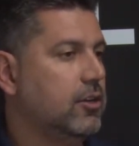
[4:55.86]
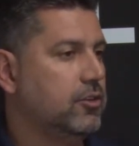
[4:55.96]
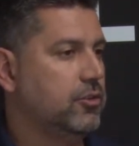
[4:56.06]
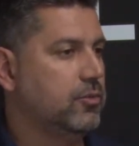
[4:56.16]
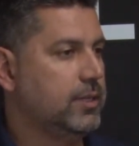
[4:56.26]

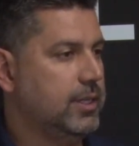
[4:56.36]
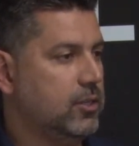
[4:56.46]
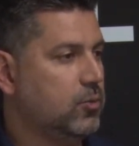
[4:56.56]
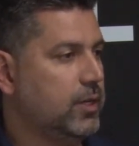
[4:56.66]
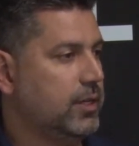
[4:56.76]
to
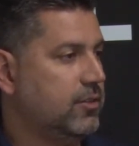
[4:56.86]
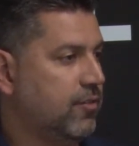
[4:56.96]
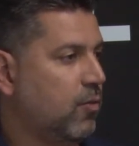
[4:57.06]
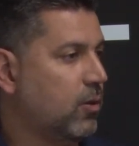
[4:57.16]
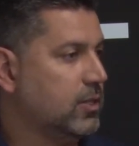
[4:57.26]
deal with these
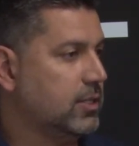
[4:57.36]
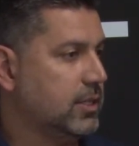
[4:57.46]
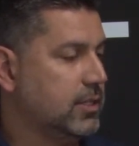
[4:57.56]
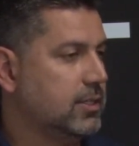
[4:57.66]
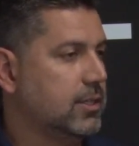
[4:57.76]

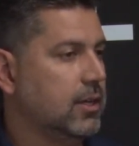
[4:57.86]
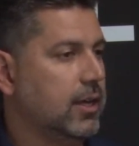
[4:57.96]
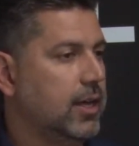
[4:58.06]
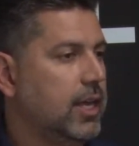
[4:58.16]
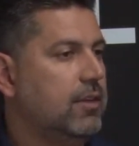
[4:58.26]
forces,
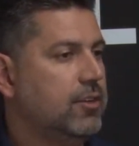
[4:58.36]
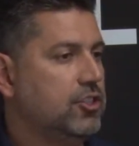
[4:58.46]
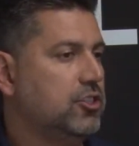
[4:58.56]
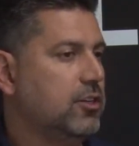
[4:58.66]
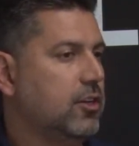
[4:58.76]
even
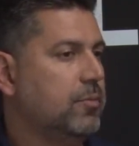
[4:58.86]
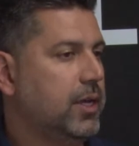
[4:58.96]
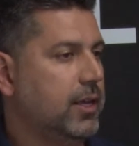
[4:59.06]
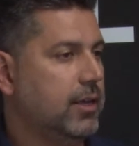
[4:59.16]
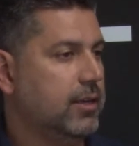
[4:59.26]
should there
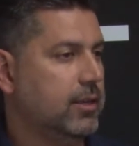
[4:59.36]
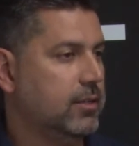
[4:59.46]
be